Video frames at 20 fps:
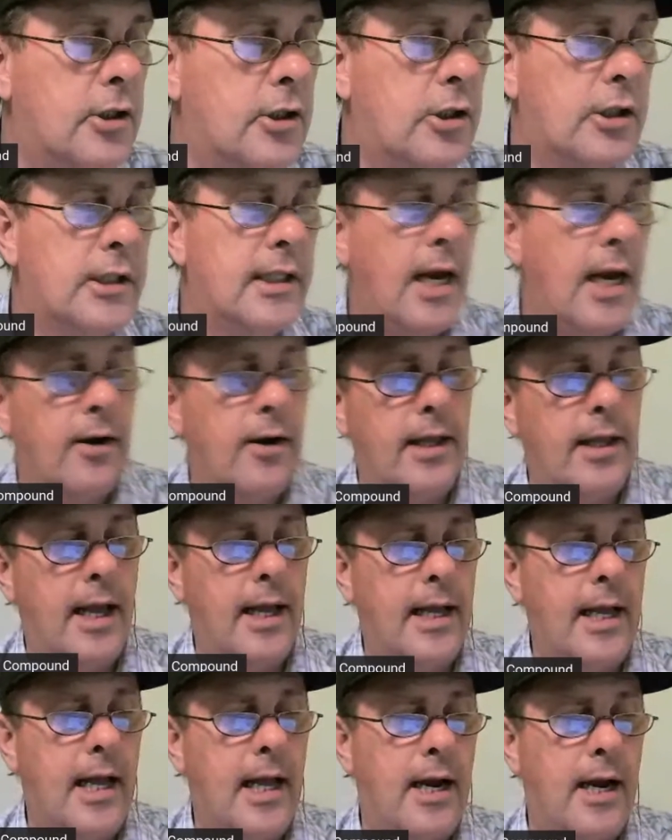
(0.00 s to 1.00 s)
scare the
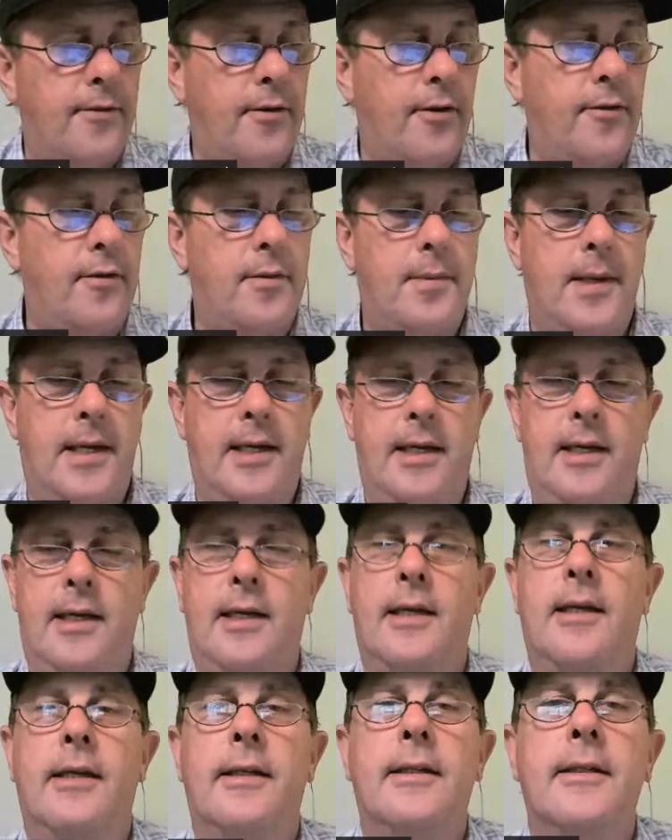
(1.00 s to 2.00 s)
heck out of
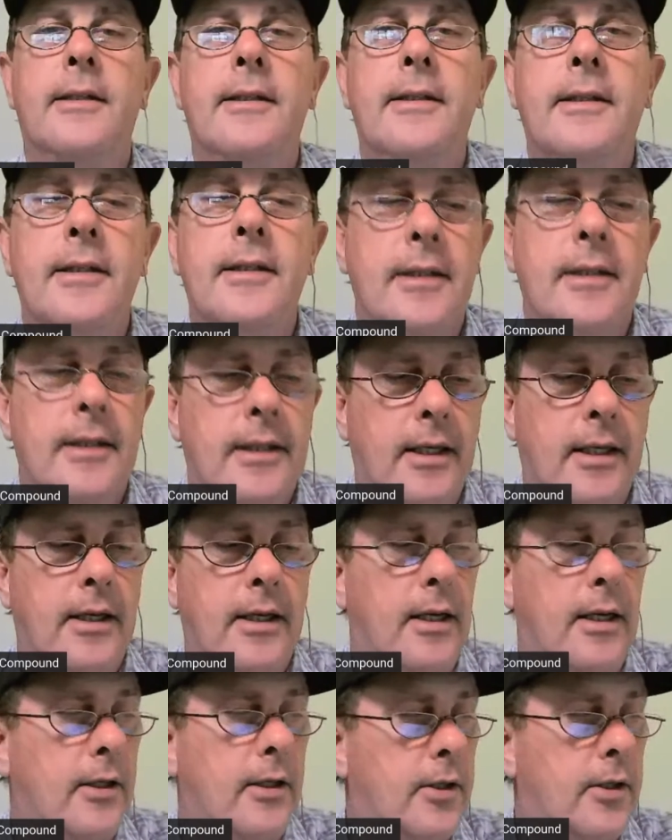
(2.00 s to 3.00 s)
everybody.
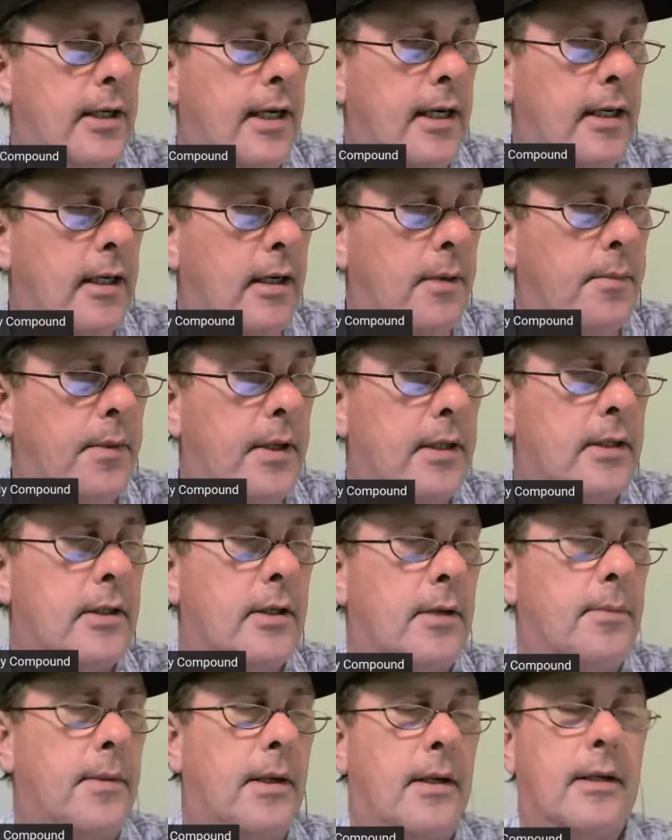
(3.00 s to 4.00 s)
Turn down a little bit.
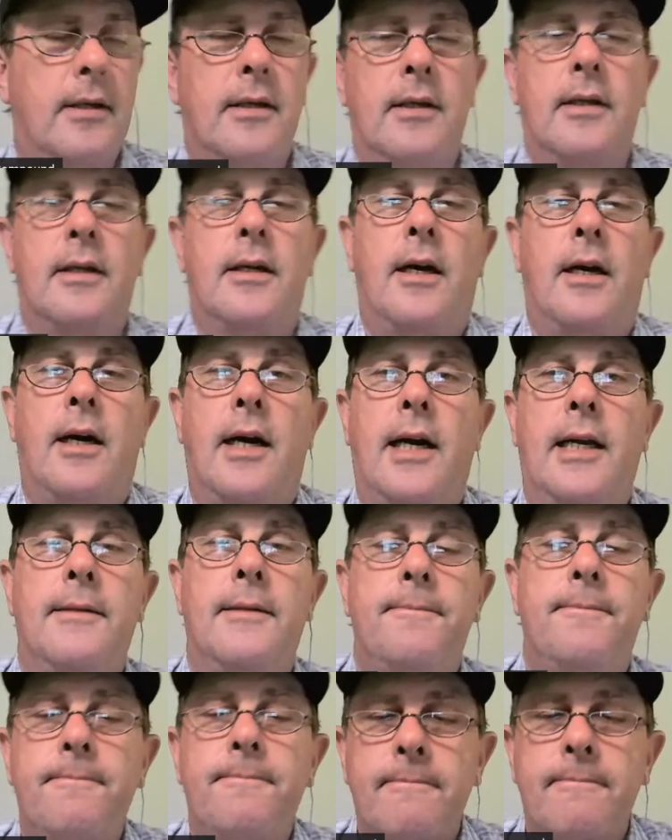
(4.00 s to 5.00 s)
So, all right.
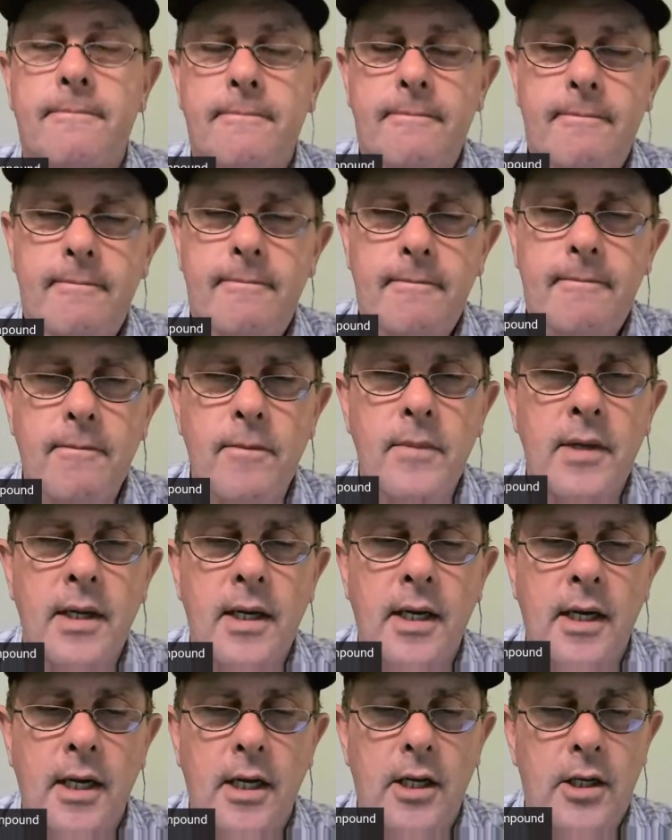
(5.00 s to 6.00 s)

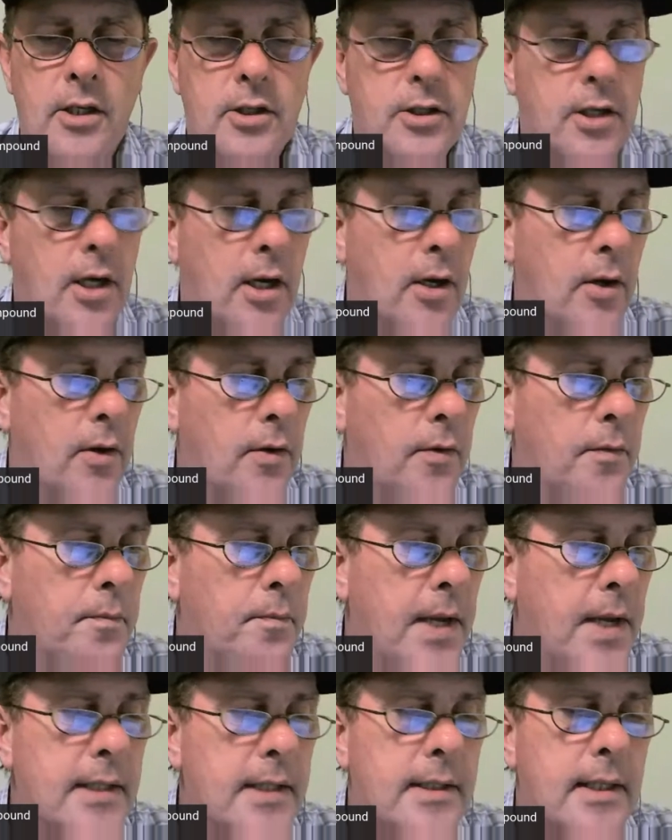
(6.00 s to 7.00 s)
So
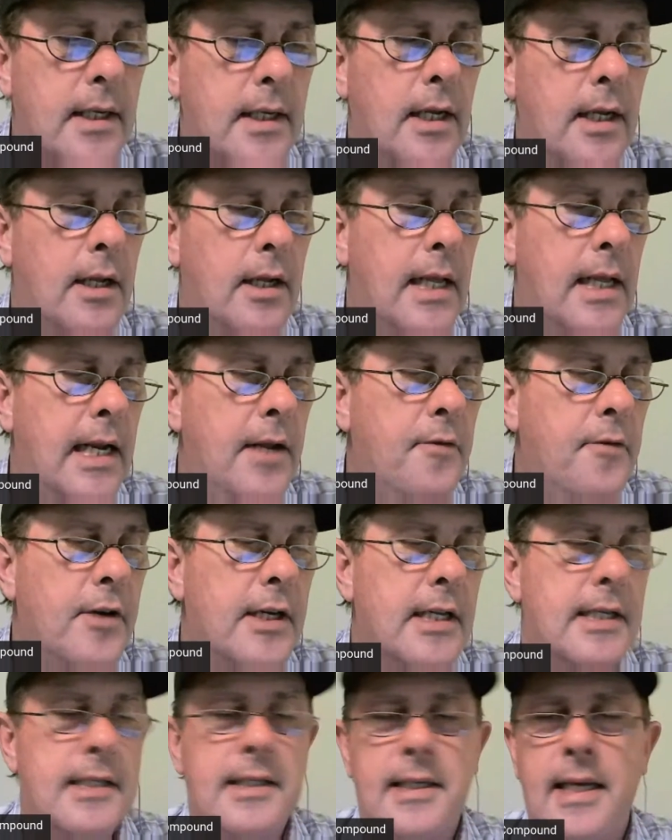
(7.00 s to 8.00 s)
basically, anyone
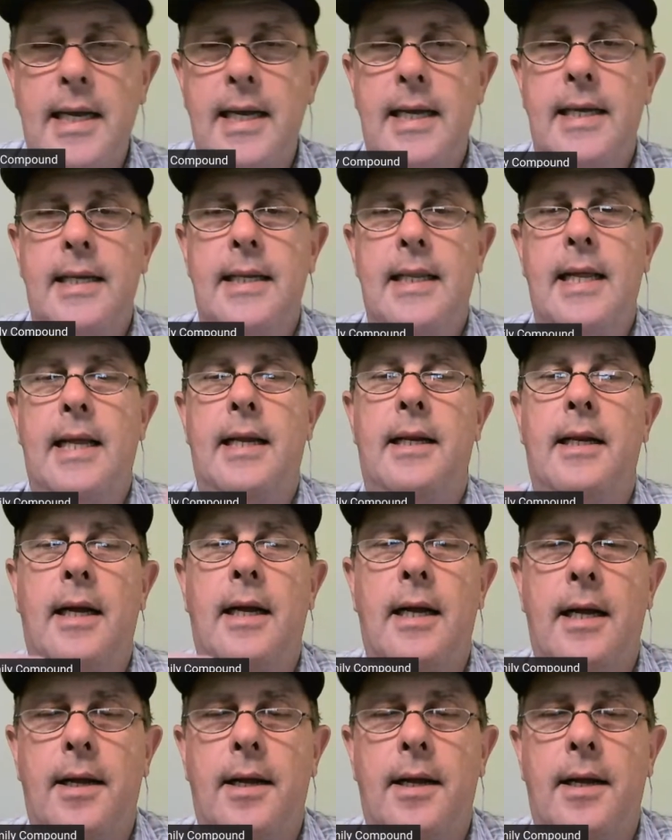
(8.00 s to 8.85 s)
is saying that